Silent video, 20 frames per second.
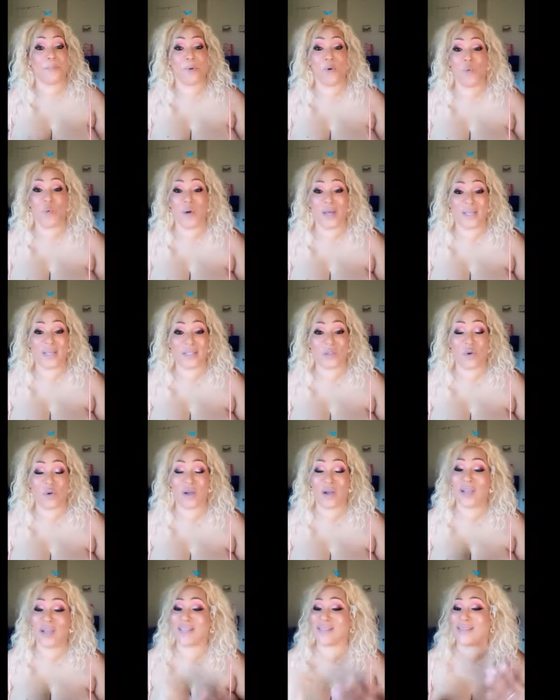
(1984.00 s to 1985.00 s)
points or
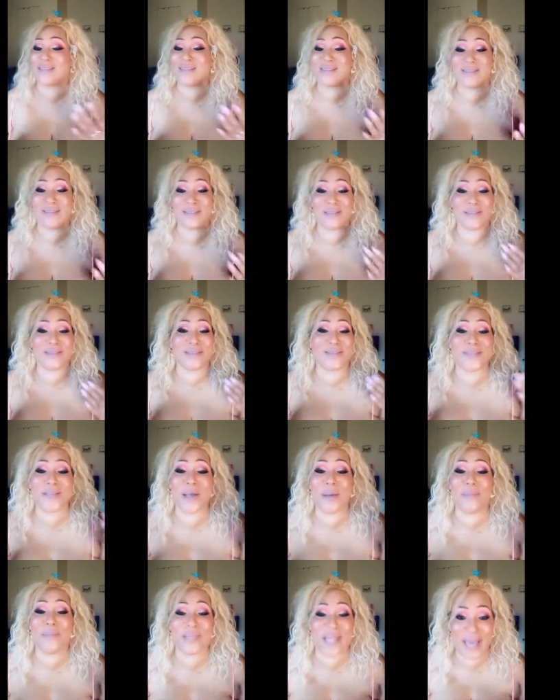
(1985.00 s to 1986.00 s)
at, in
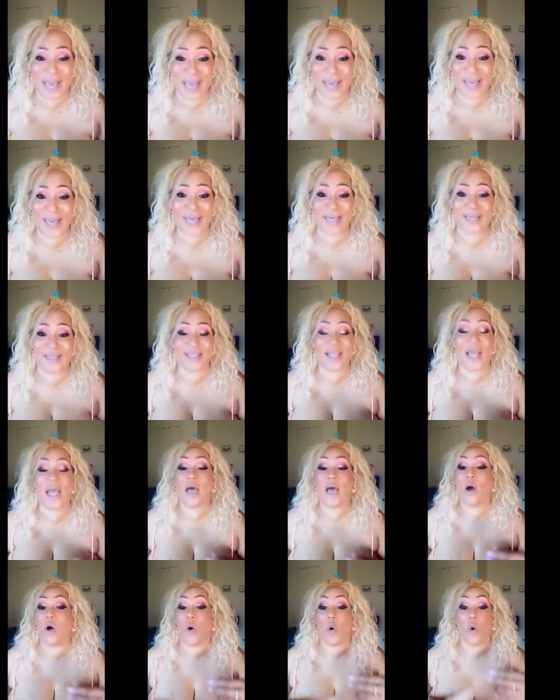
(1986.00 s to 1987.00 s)
some days,
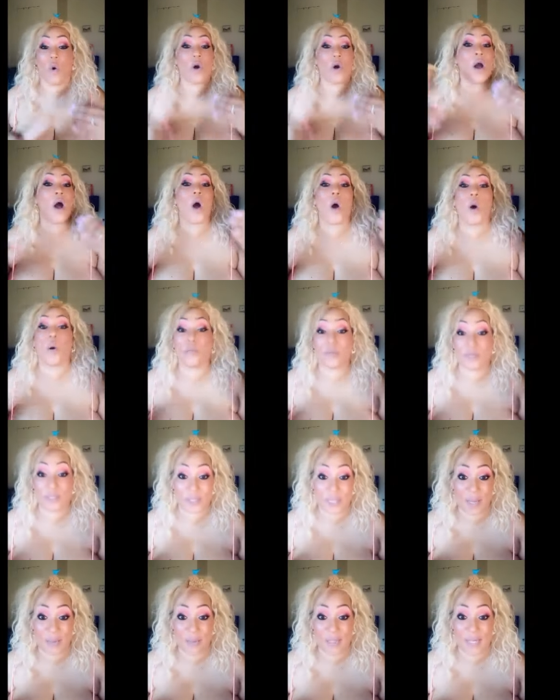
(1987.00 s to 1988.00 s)
or on
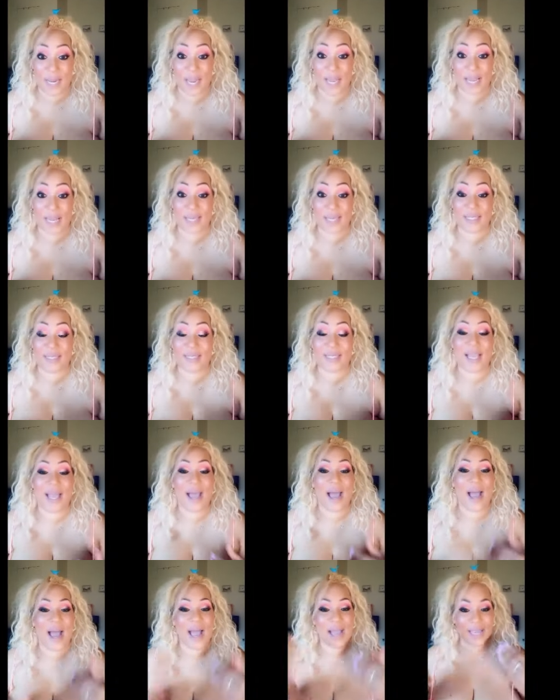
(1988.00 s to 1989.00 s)
some days
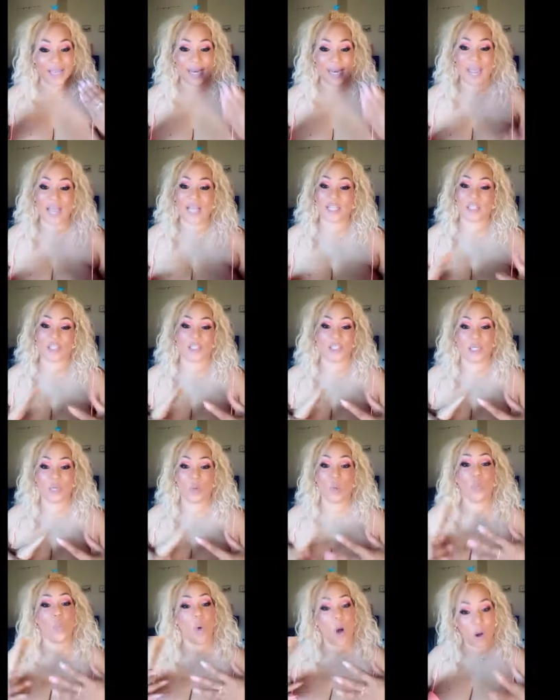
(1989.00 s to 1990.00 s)
I can actually
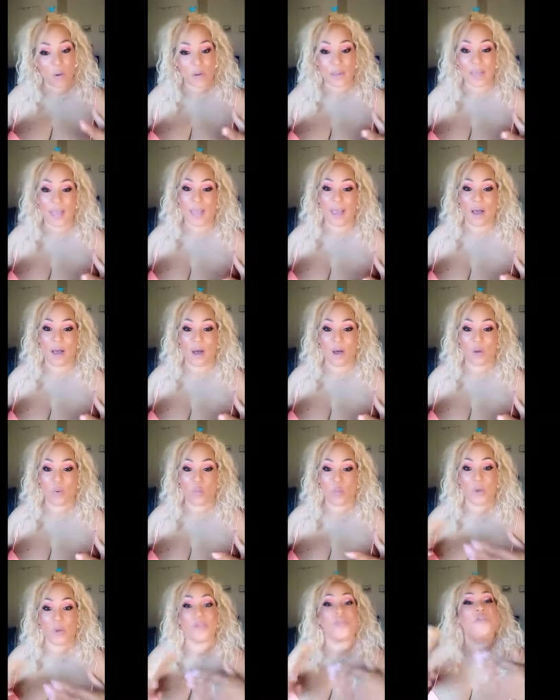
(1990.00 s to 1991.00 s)
walk
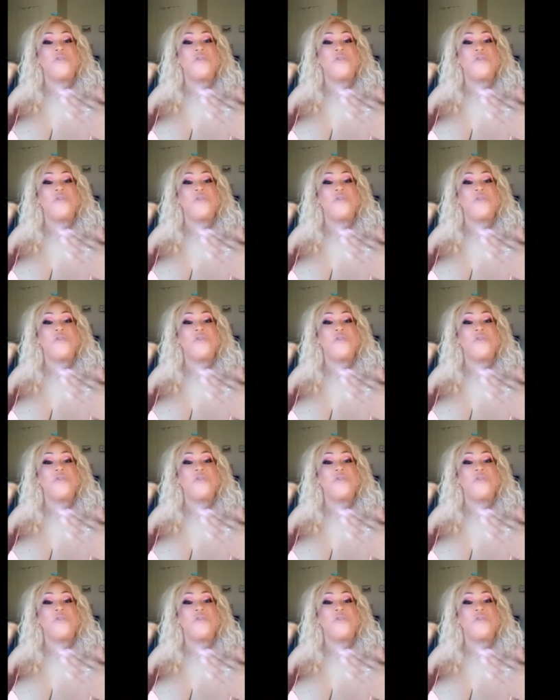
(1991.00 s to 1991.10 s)
out with